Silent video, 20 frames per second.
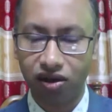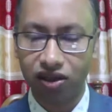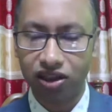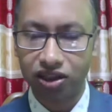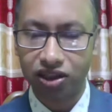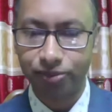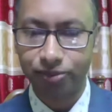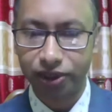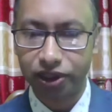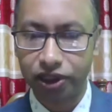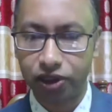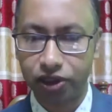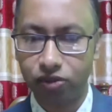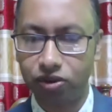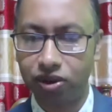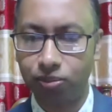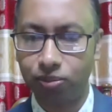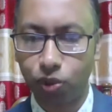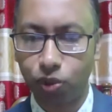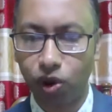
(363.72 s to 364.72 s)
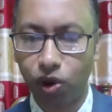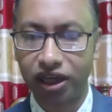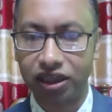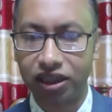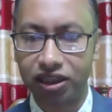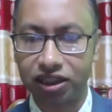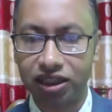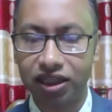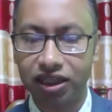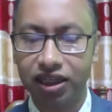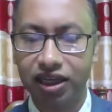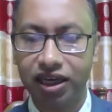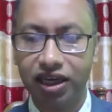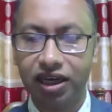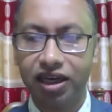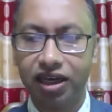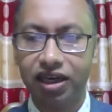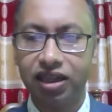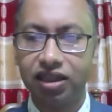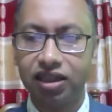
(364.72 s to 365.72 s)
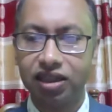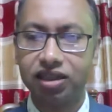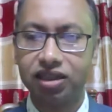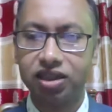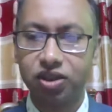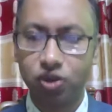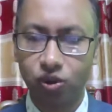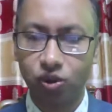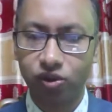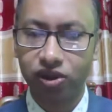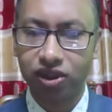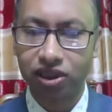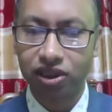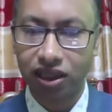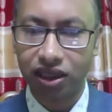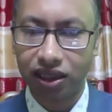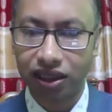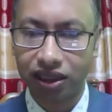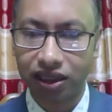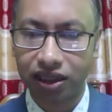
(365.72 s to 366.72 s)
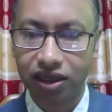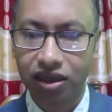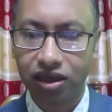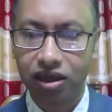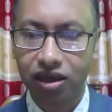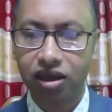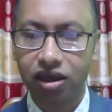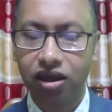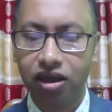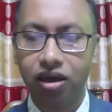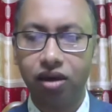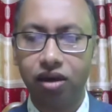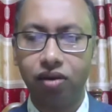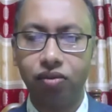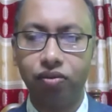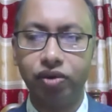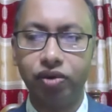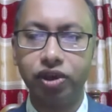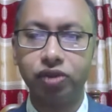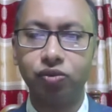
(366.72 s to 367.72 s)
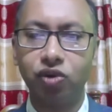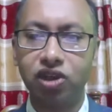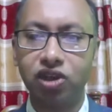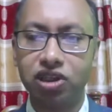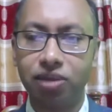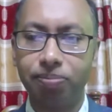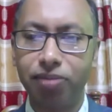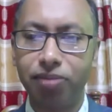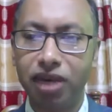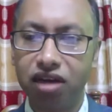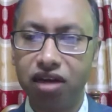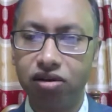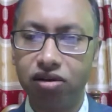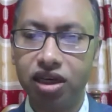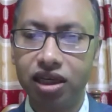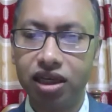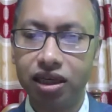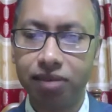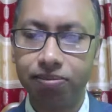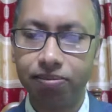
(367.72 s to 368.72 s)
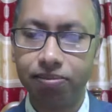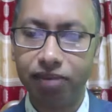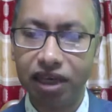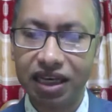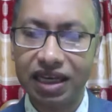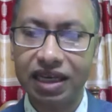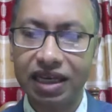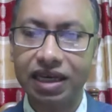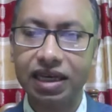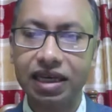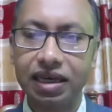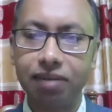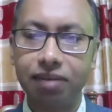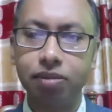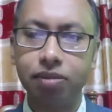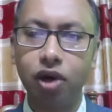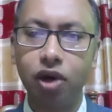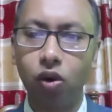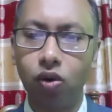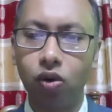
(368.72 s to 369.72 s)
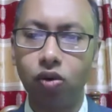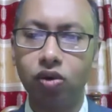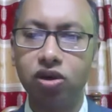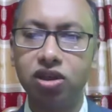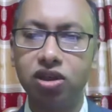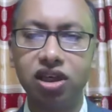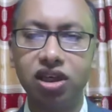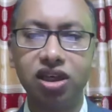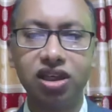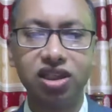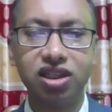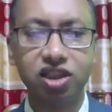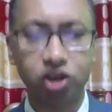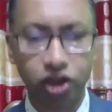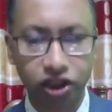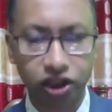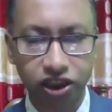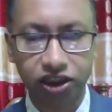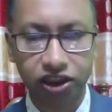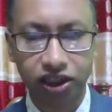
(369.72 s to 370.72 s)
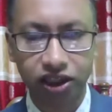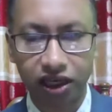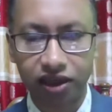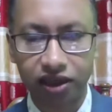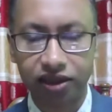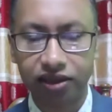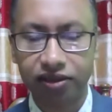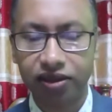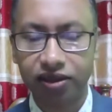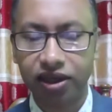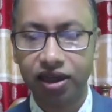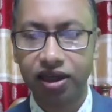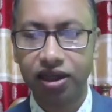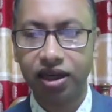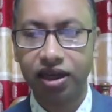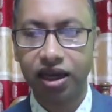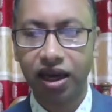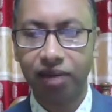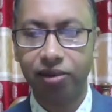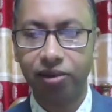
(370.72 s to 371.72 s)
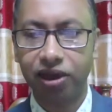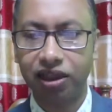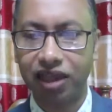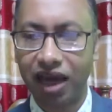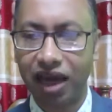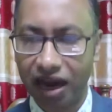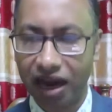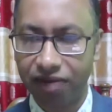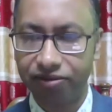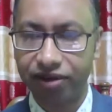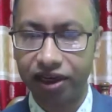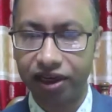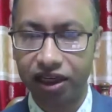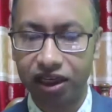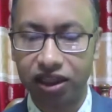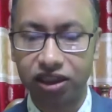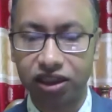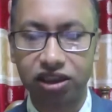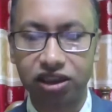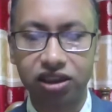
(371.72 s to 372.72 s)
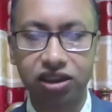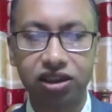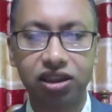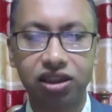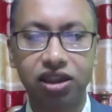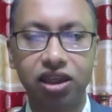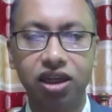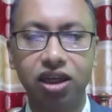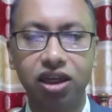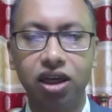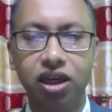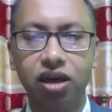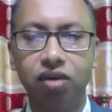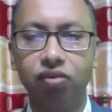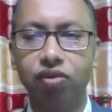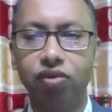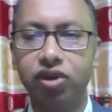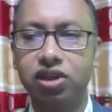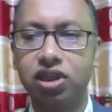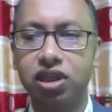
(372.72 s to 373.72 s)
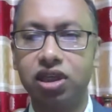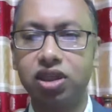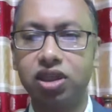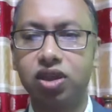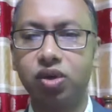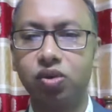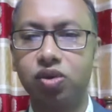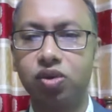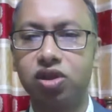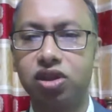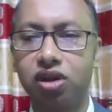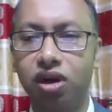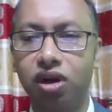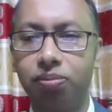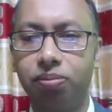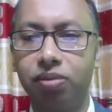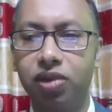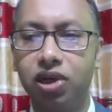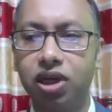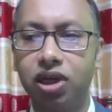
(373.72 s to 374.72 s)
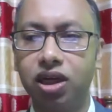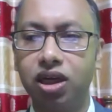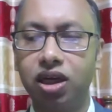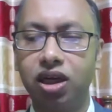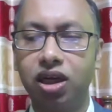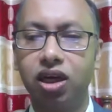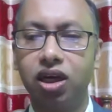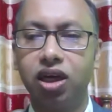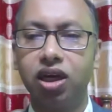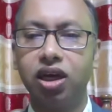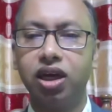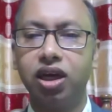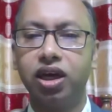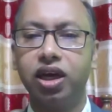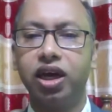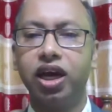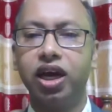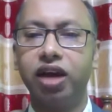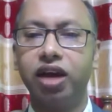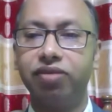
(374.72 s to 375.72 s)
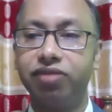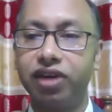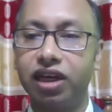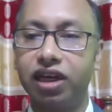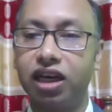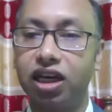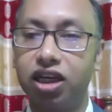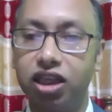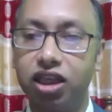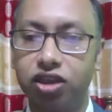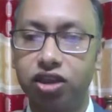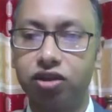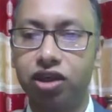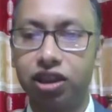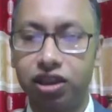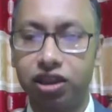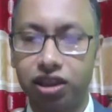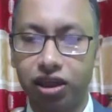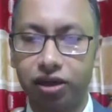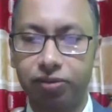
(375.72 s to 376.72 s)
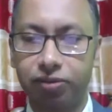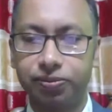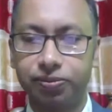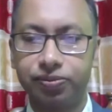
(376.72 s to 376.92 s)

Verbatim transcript: on this particular point that storytelling, which was a millennium, millennium old tradition among the Africans, was the source of African literature.